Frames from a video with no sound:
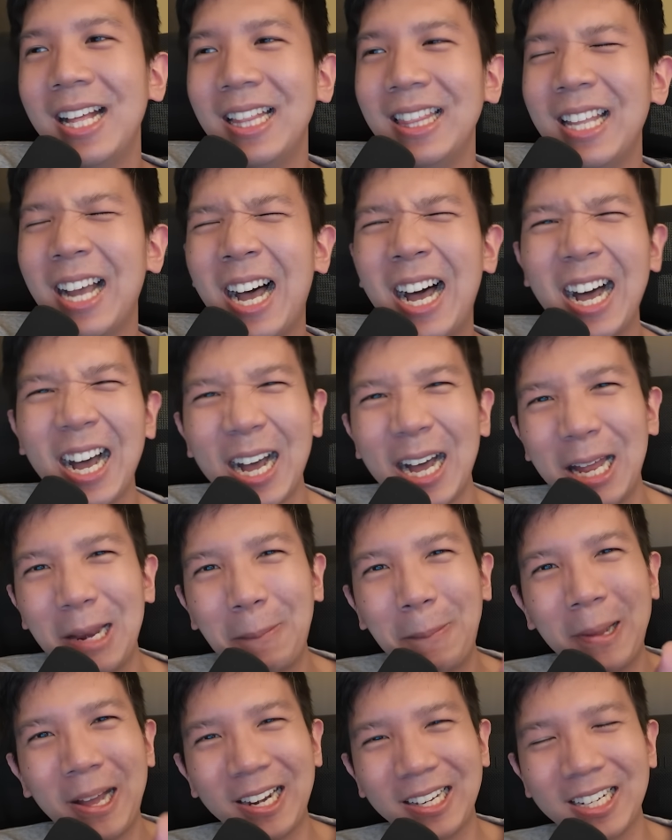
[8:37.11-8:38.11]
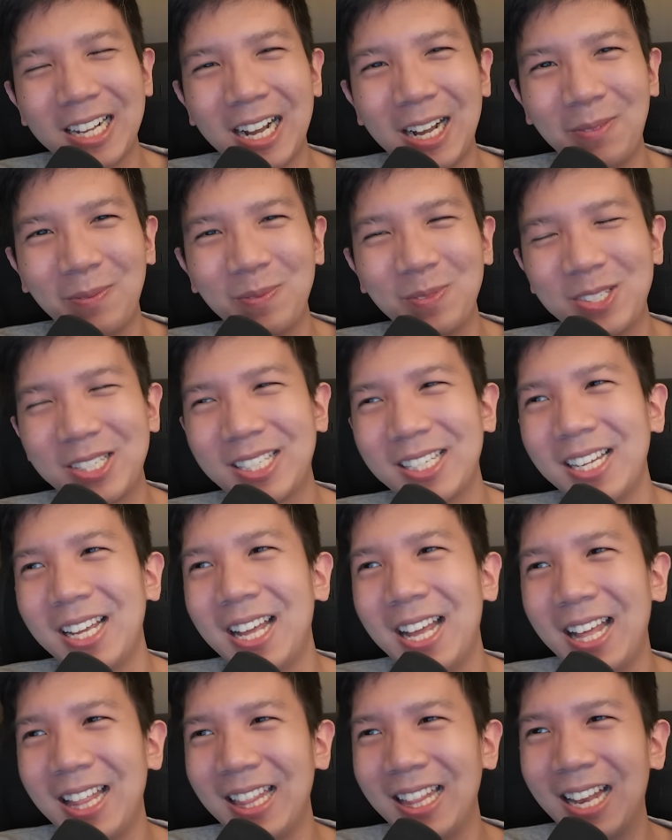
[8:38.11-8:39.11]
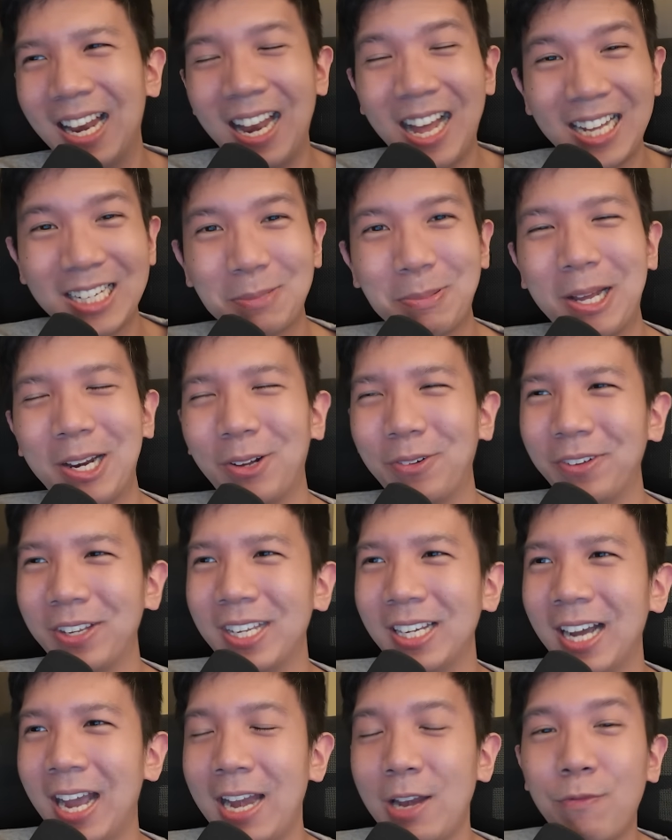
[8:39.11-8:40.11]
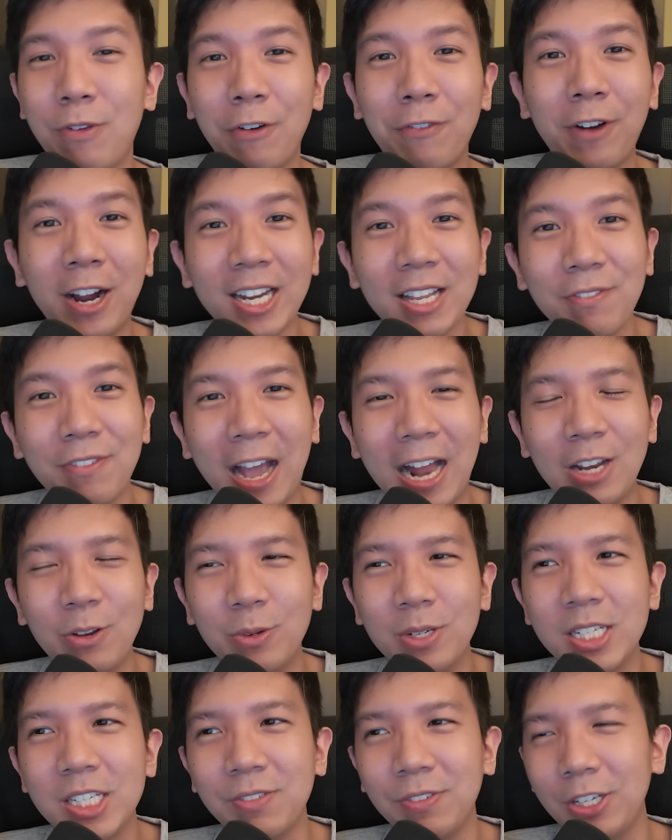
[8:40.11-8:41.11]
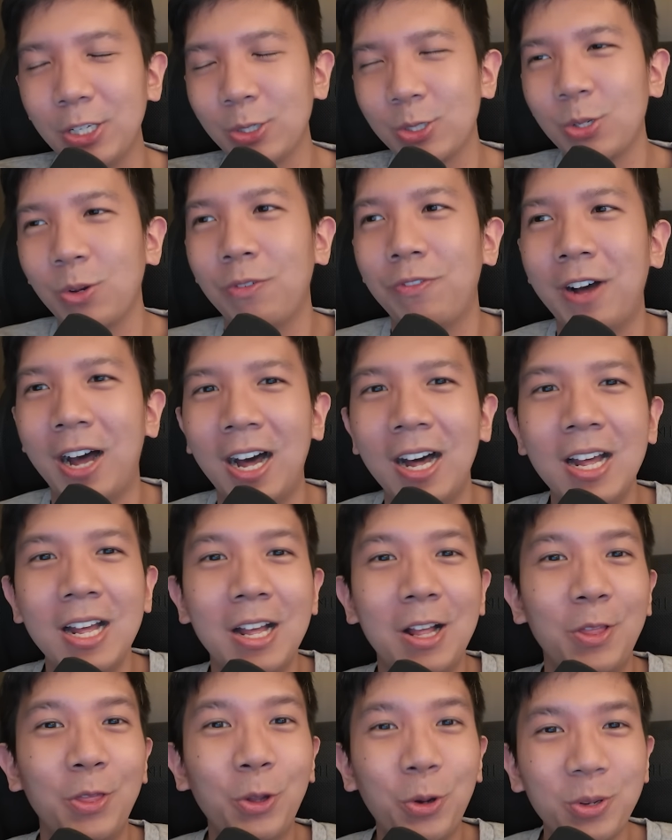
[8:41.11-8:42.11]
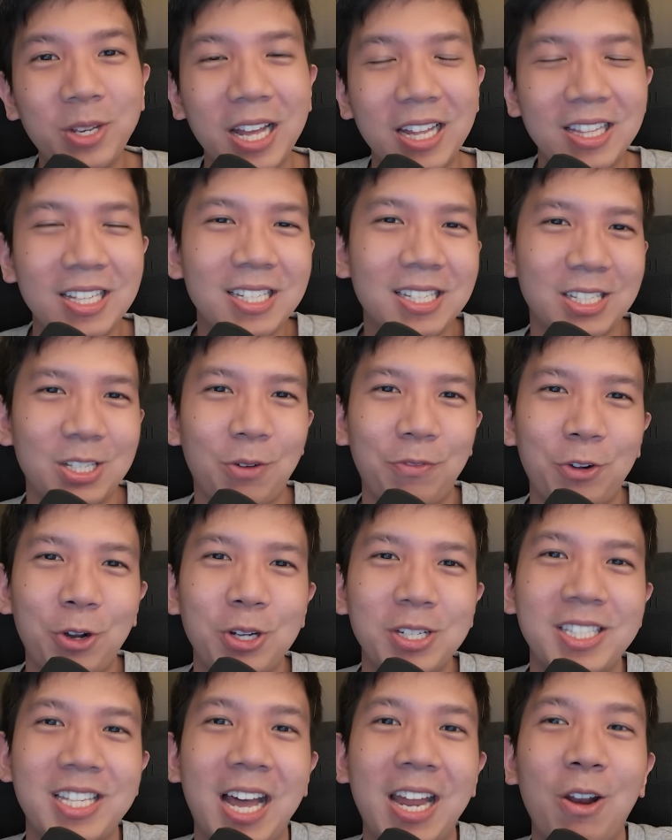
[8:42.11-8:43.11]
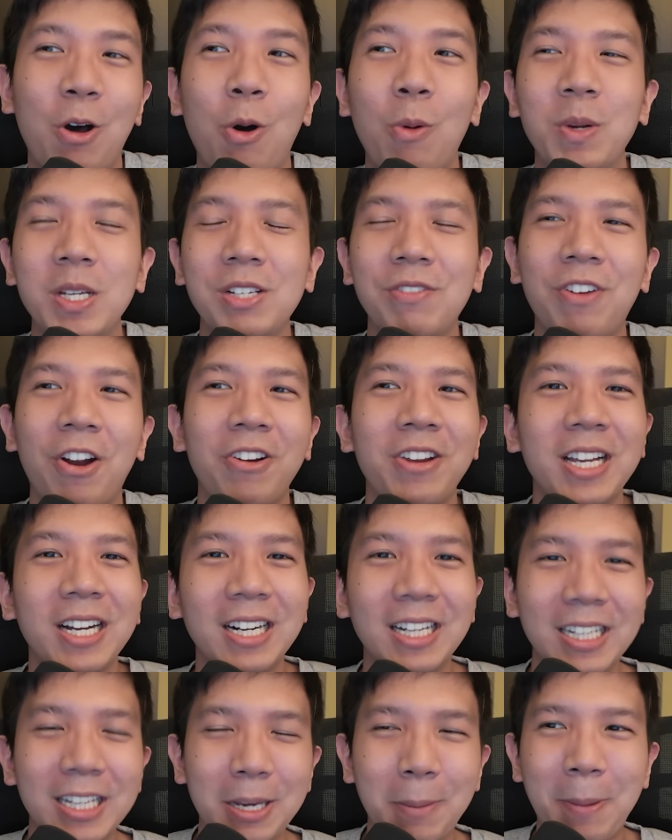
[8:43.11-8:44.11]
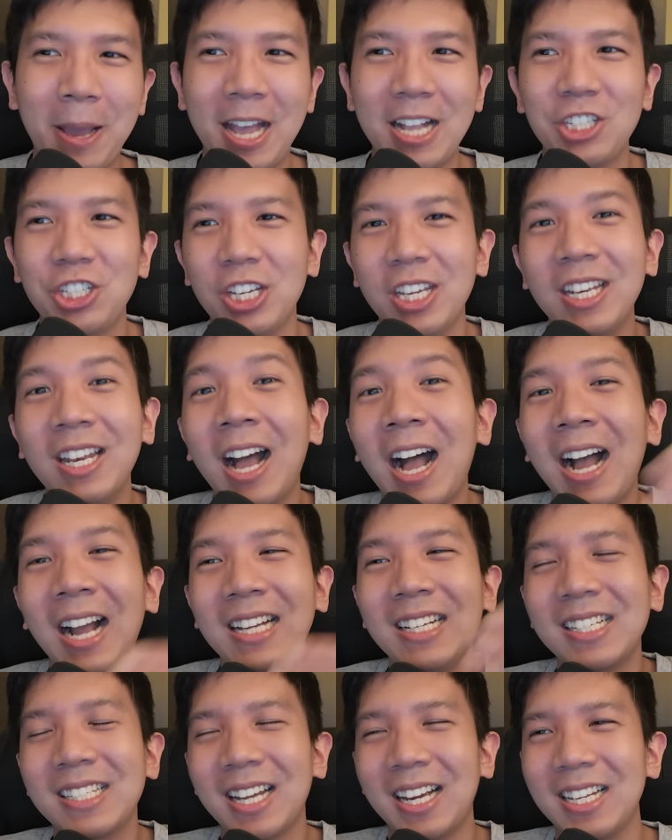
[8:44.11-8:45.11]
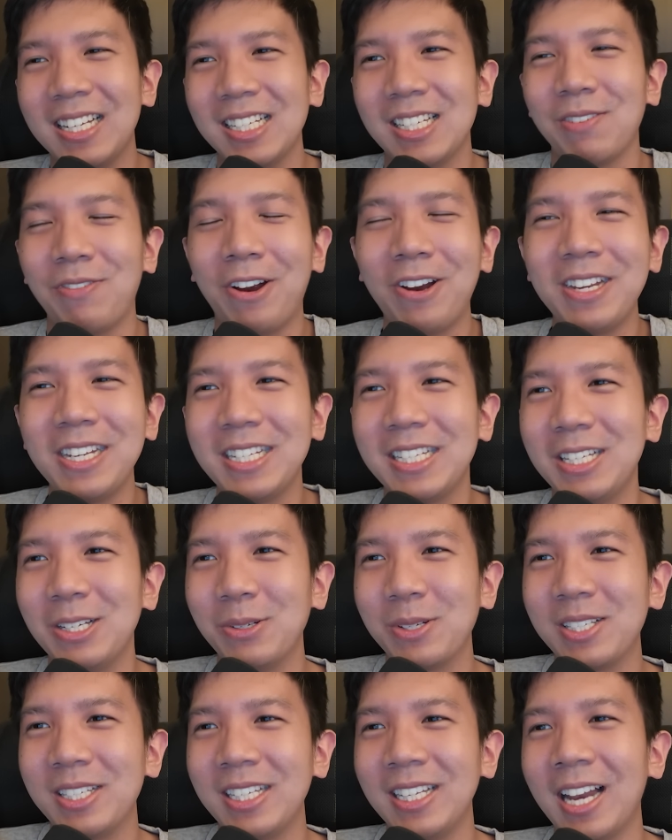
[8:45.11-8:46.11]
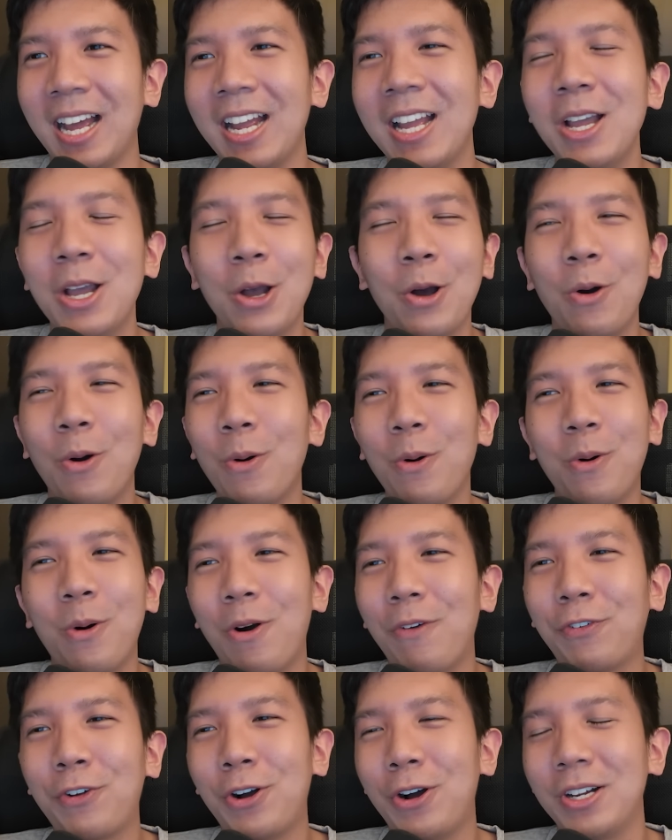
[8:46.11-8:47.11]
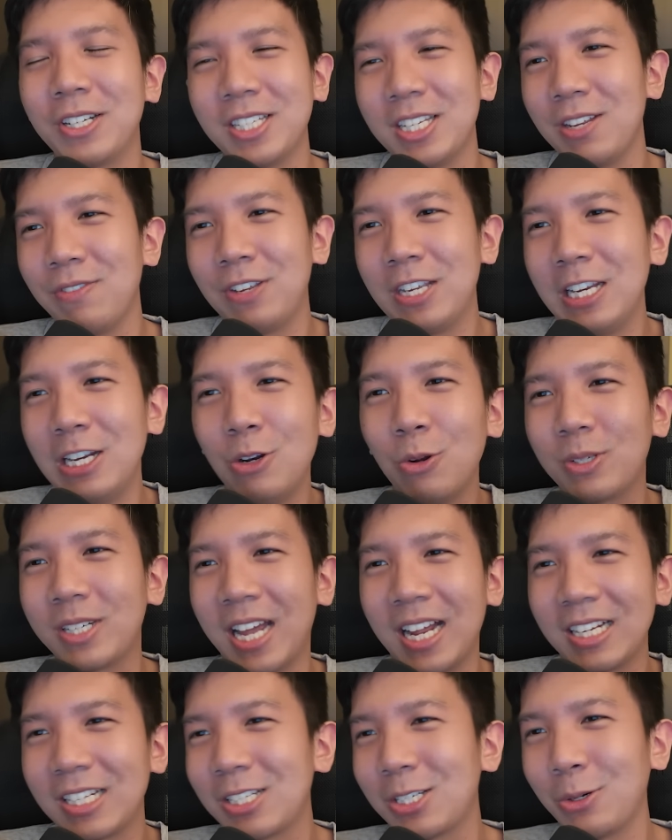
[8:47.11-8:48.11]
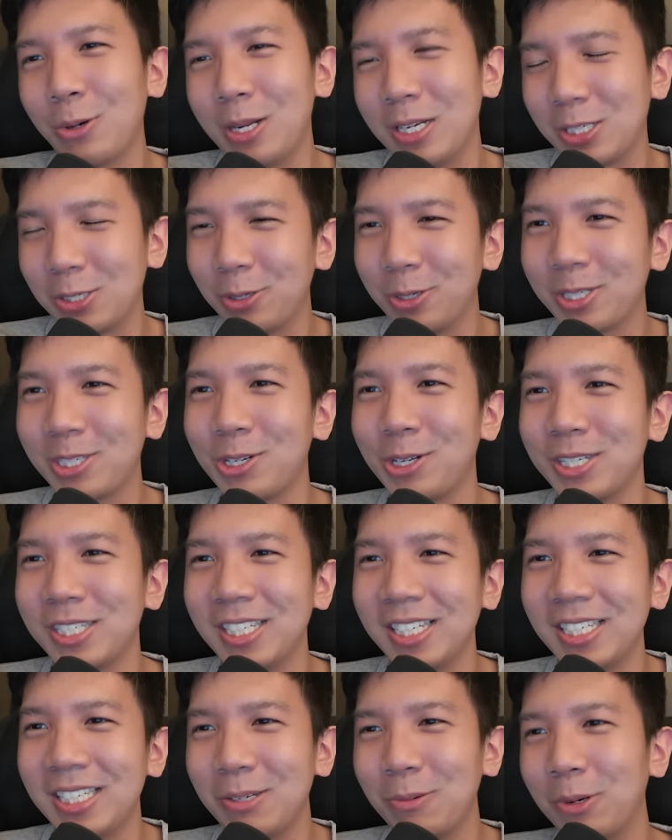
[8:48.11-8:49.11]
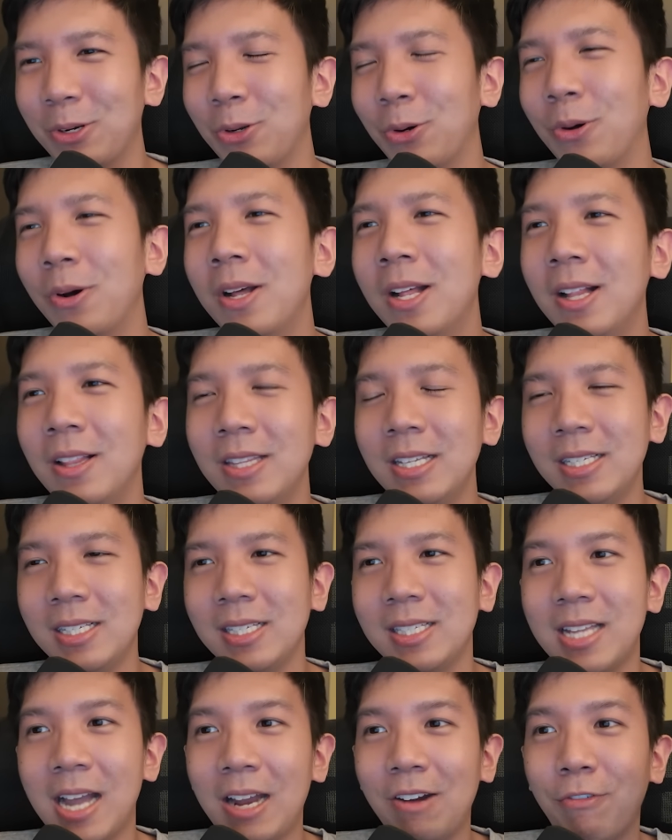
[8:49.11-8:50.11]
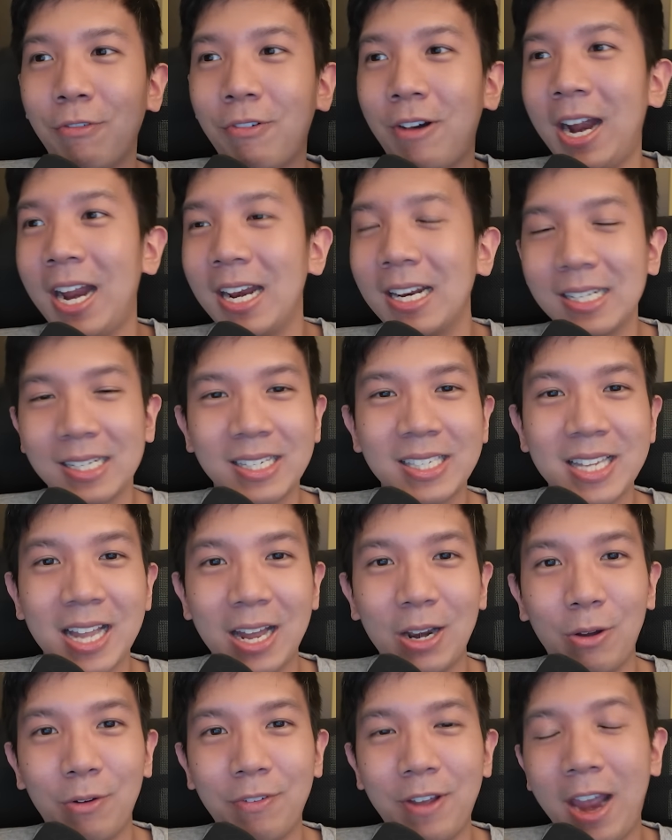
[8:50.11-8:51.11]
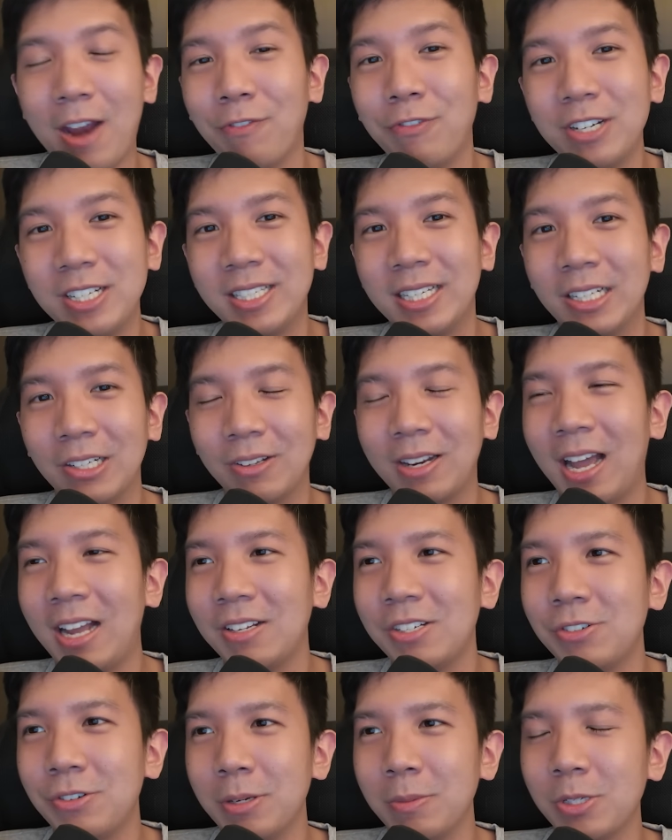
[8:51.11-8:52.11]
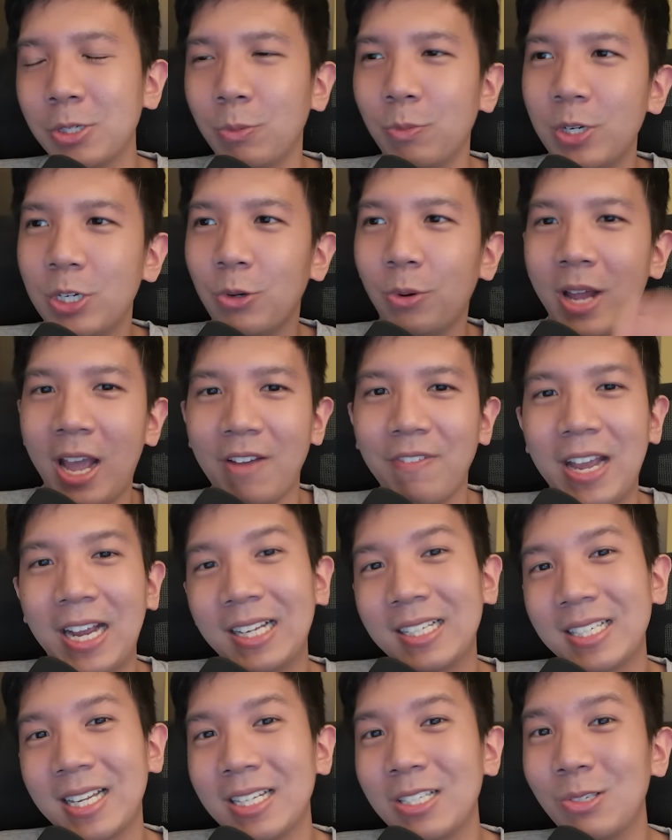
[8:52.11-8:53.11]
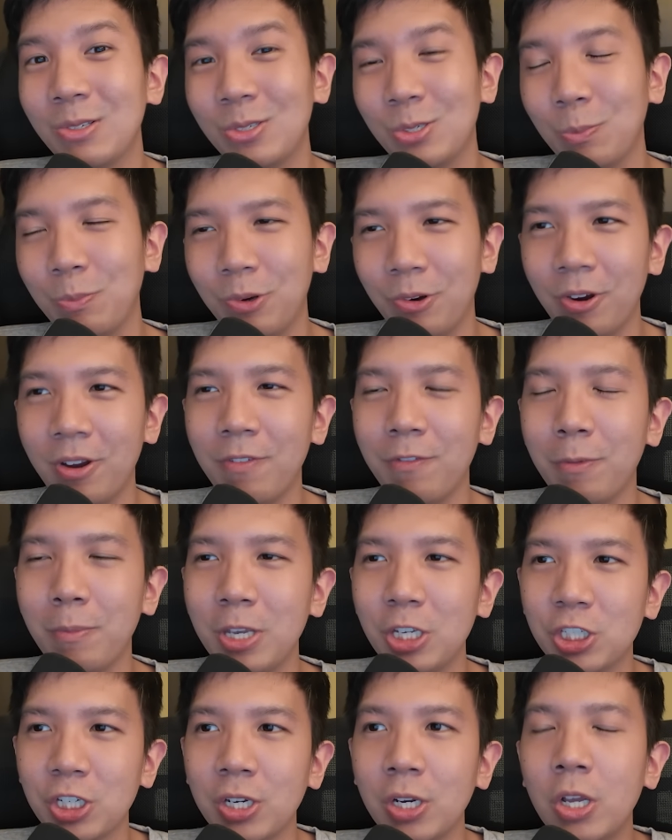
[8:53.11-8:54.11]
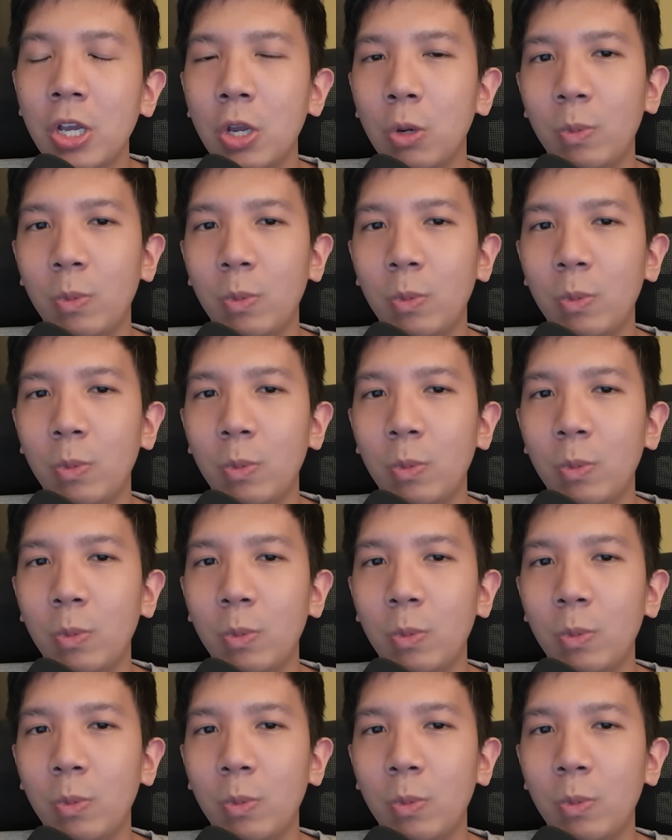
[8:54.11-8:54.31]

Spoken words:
The hard part comes the last part over here, and if you're finding value in this video so far, know that this is of course done always very early in the patch. In hindsight, it's very easy to see like, oh, of course, if he looked at so and so sources, he would know. This is done right at the start of every single live stream, so we don't have access to superior information.